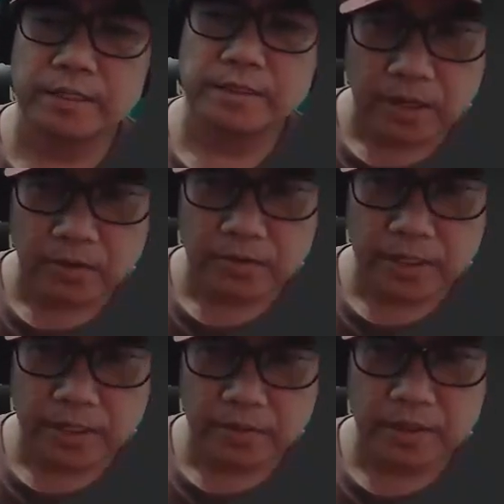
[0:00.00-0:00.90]
How could
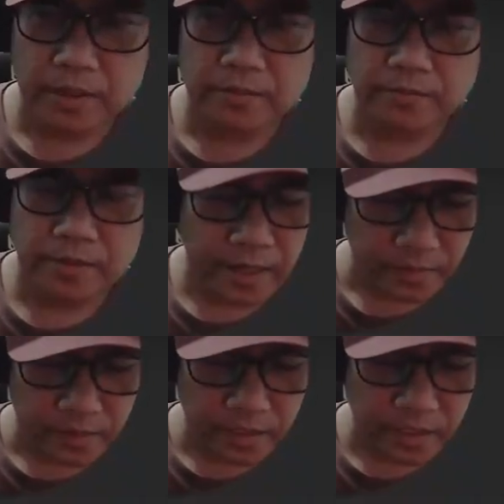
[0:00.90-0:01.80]
I run that file?
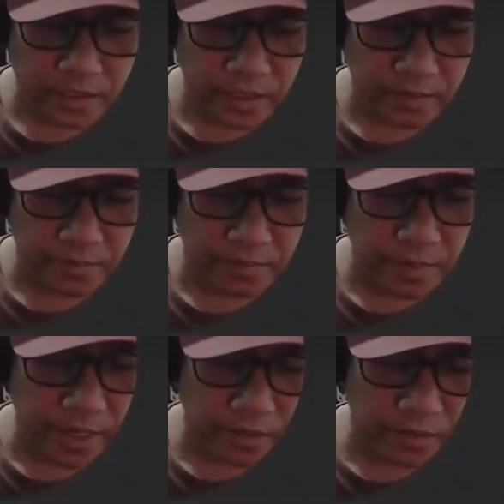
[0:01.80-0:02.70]
Just type
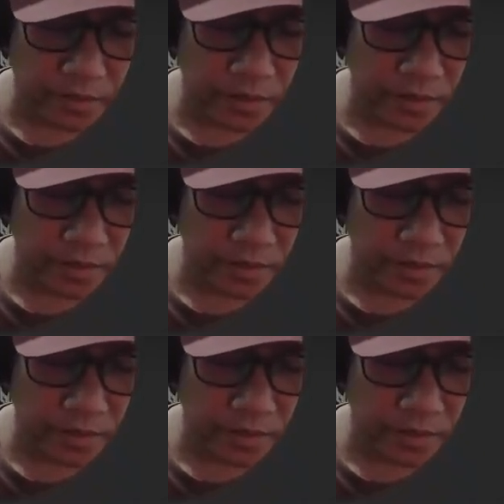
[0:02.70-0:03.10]
Python